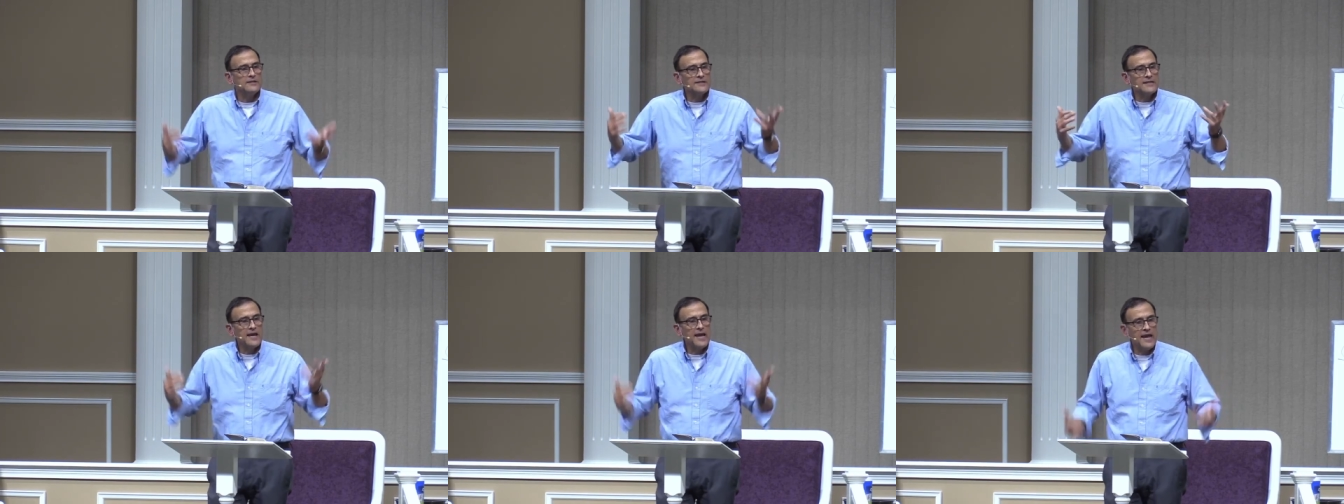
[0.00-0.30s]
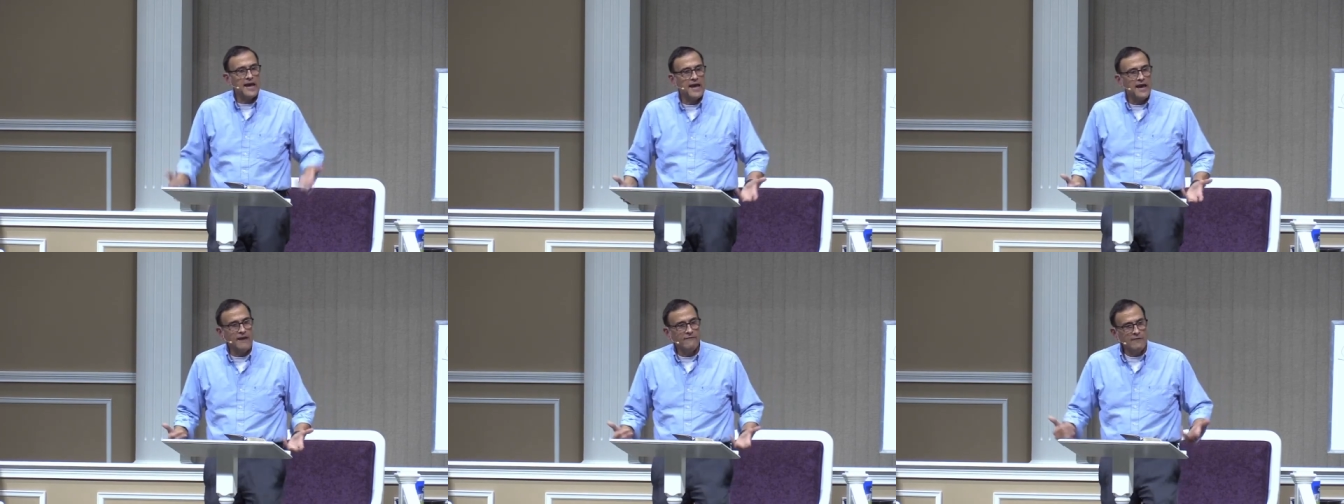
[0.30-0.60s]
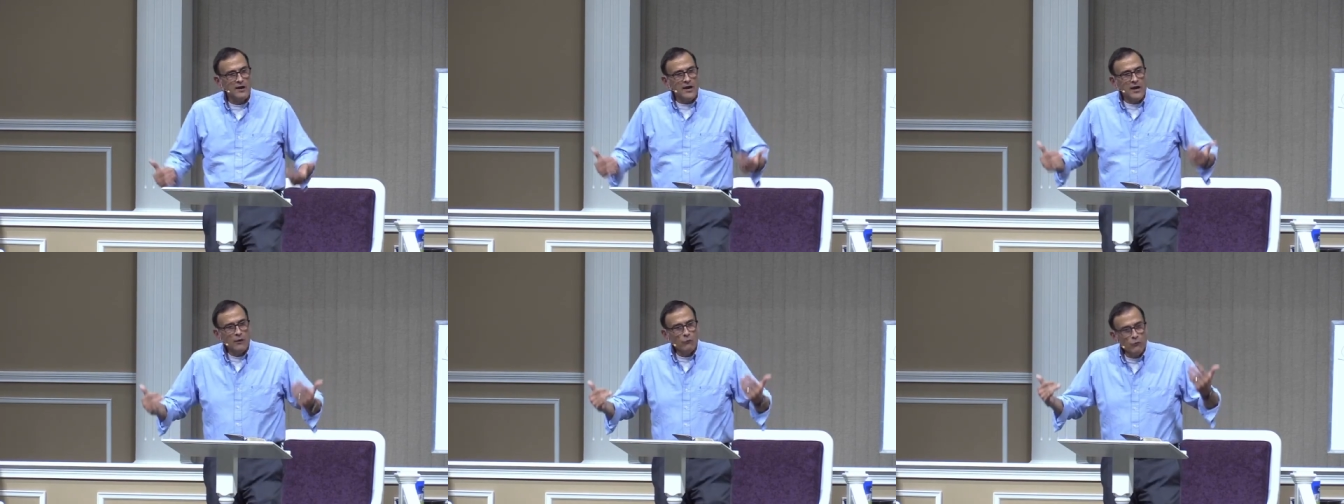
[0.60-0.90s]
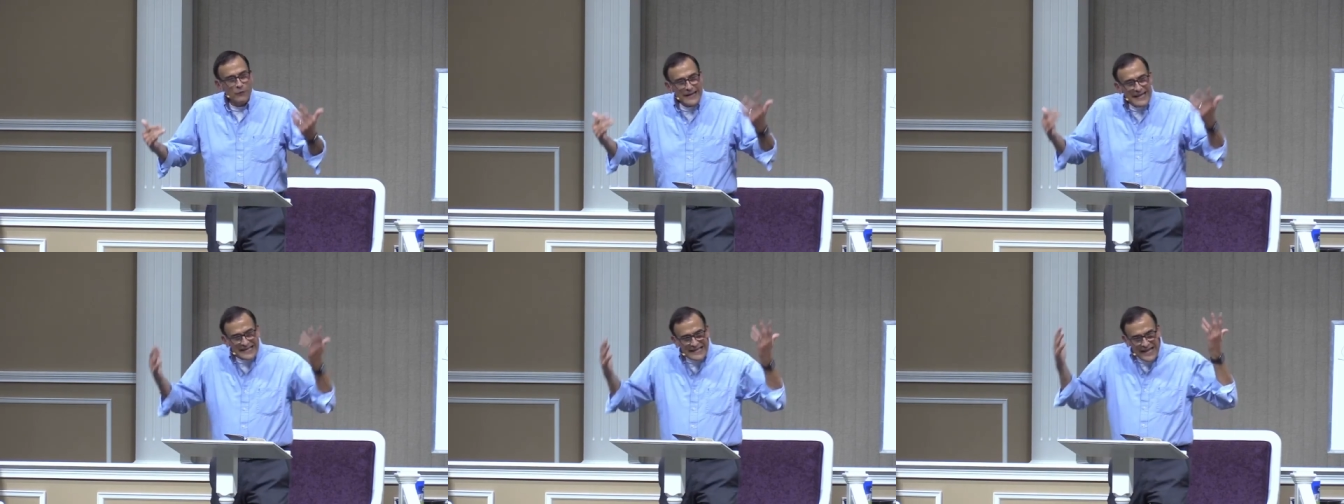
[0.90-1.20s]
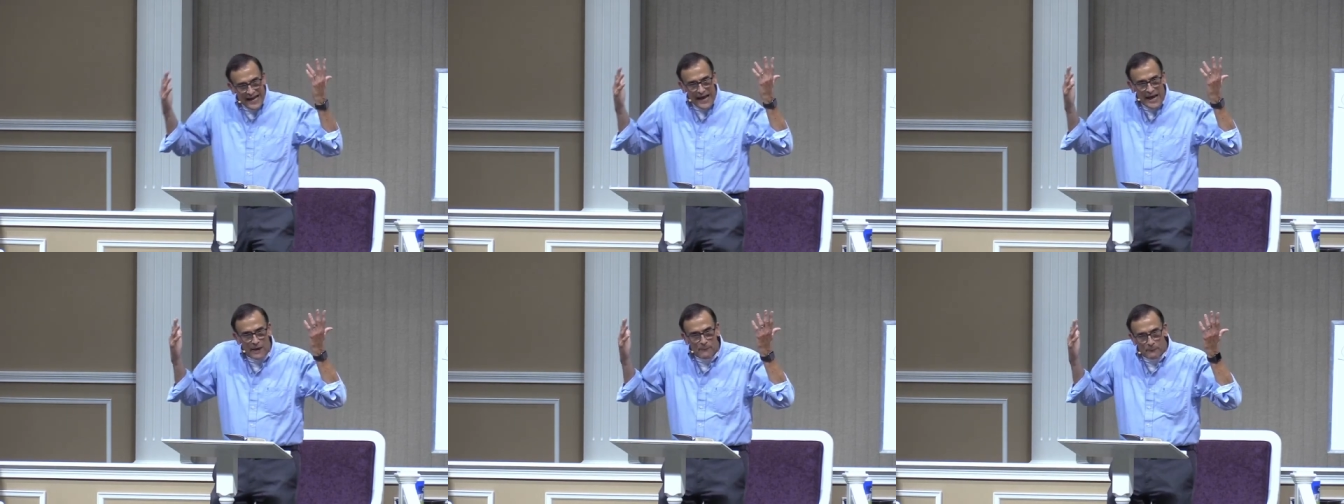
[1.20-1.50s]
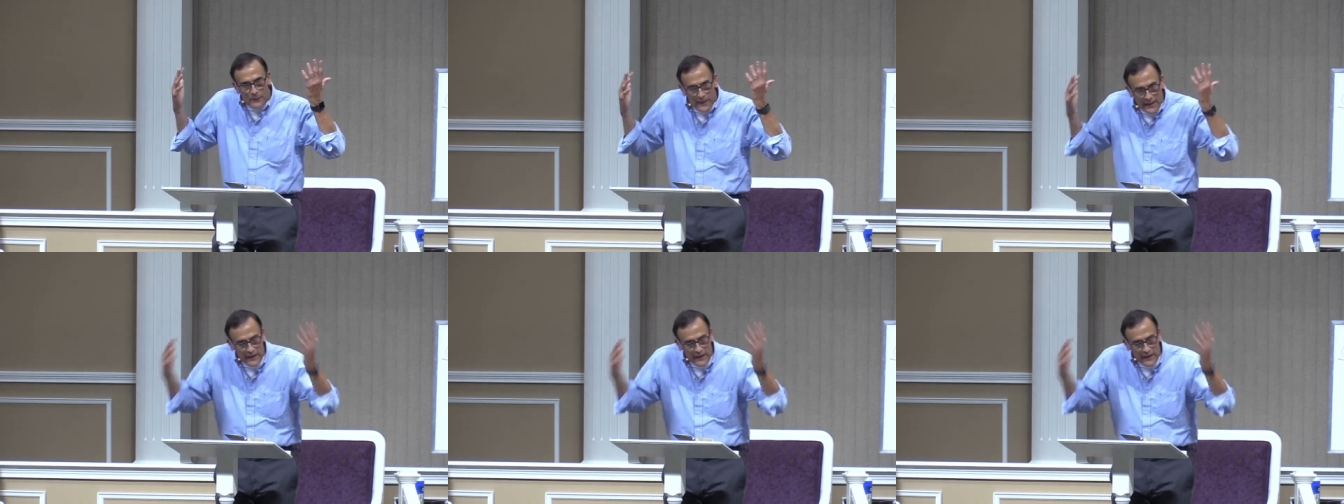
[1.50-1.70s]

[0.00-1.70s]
us to have, we tap